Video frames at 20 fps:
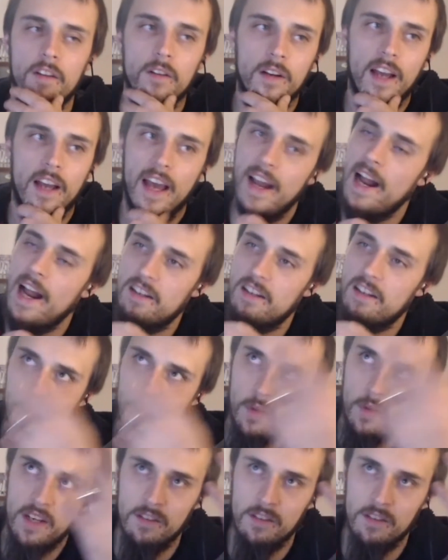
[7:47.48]
And I just
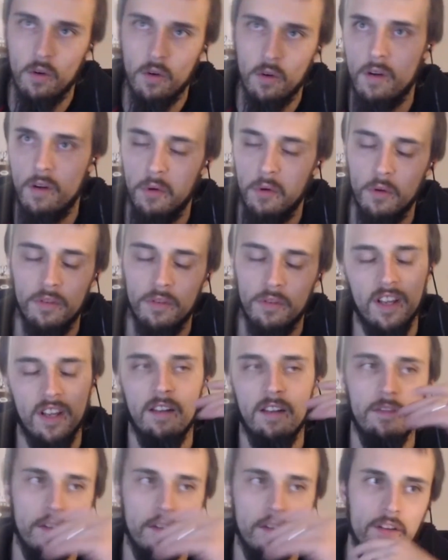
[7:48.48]
placed an order at Bull City
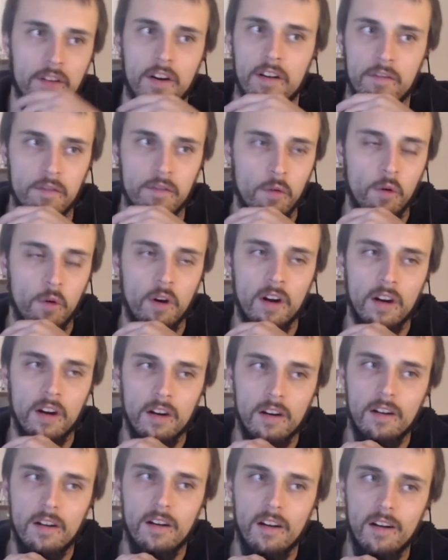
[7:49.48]
for 34.
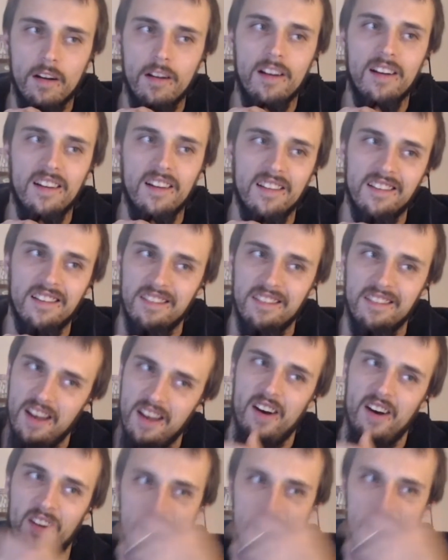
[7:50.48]

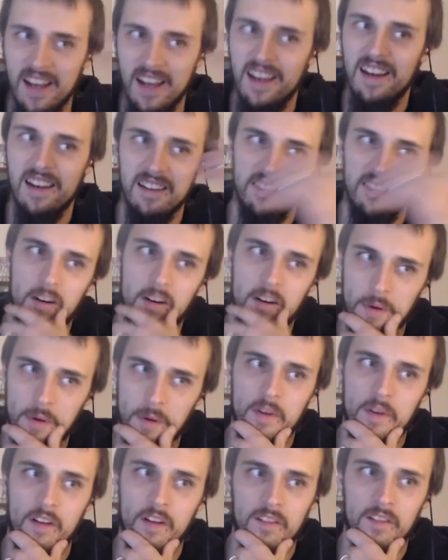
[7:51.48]
So it's going to
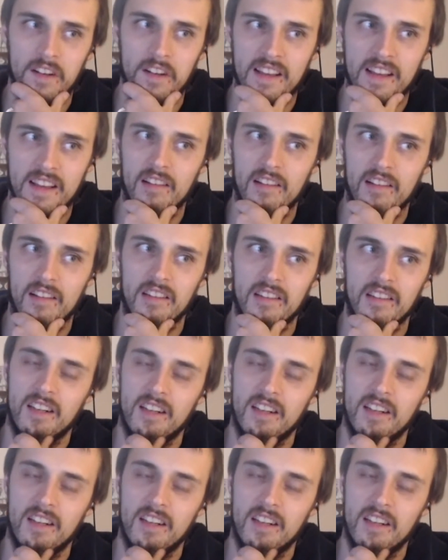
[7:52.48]
put me over 1,000.